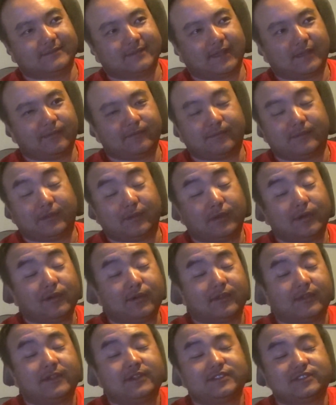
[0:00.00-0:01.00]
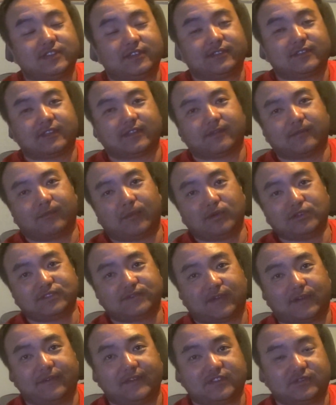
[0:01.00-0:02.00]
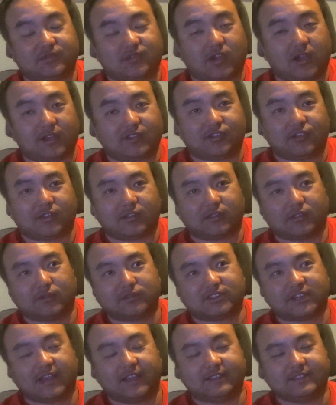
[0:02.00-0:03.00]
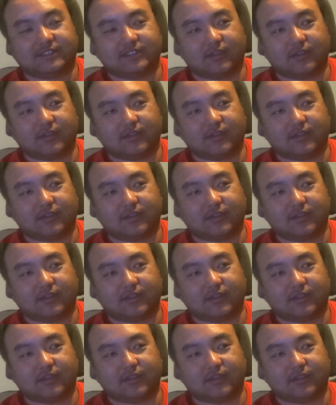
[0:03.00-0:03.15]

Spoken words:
And the little, here's the other thing. Most of our fish were caught during low tide.